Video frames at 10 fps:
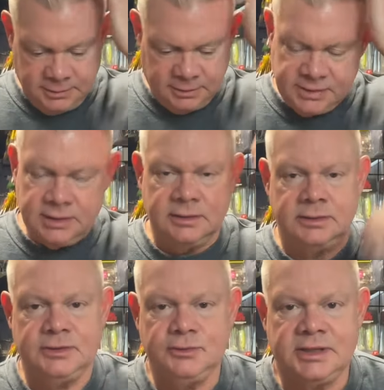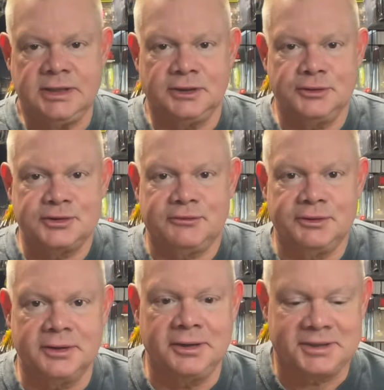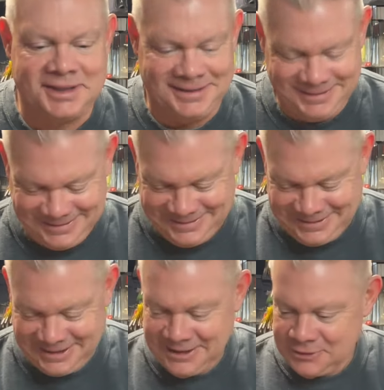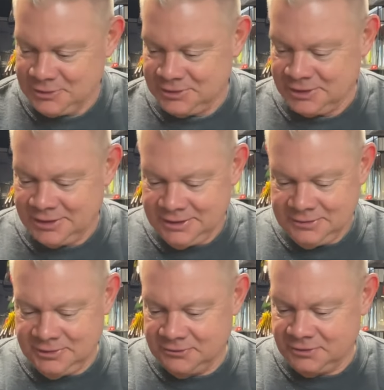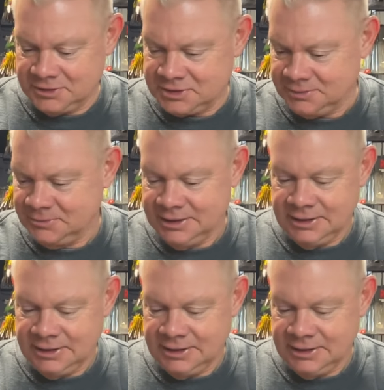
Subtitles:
Because you do tend to lose a few of those when you're fishing them.